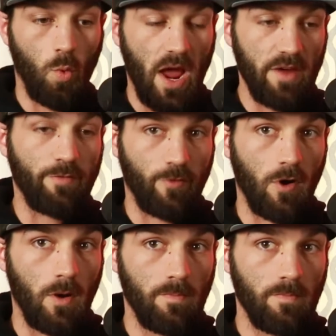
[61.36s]
away
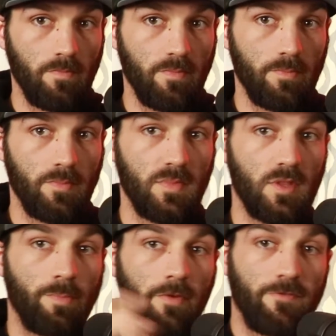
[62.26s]
from
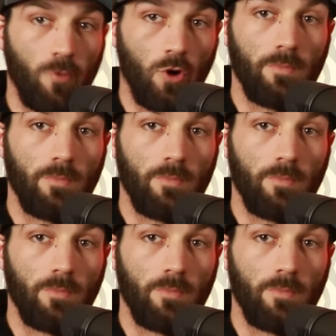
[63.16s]
the before